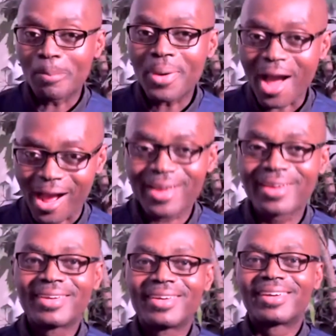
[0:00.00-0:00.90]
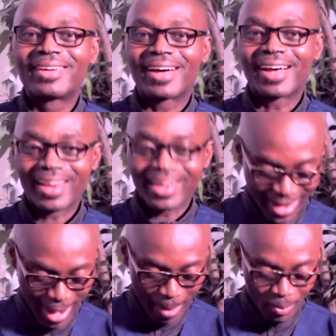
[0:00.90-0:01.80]
Park and
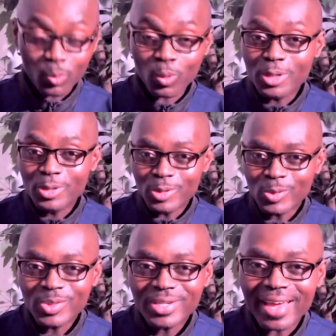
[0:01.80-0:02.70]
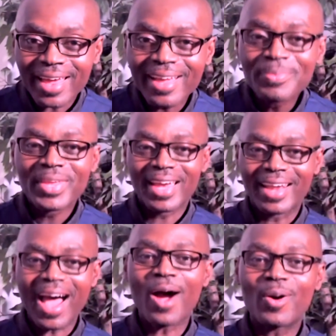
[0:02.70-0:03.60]
what you do there, and
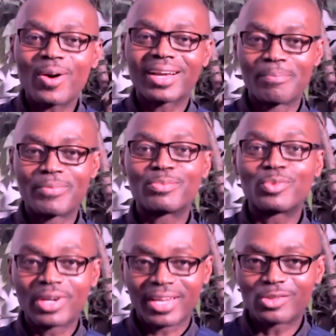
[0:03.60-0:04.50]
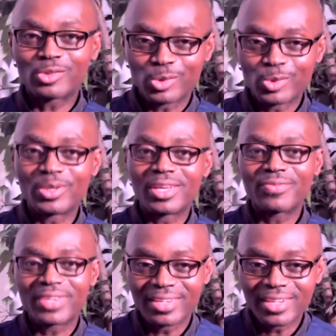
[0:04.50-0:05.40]
how can people get to you if
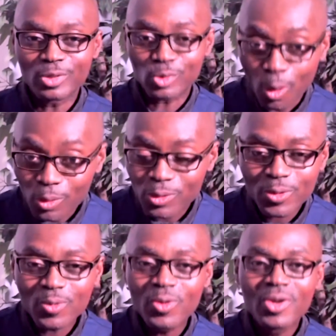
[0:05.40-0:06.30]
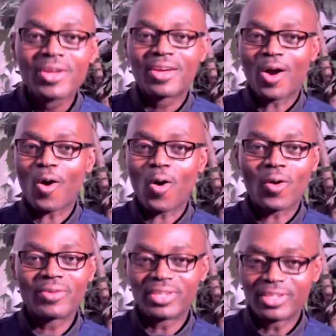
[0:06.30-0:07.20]
they need to talk to you or
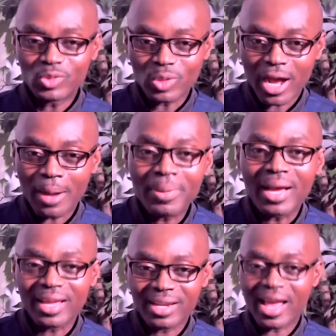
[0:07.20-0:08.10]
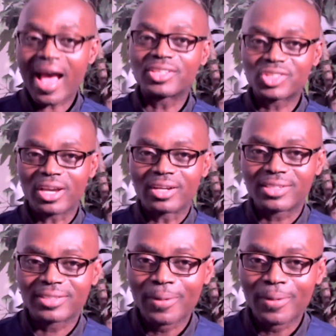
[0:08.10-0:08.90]
if they need to come and get their eyes checked?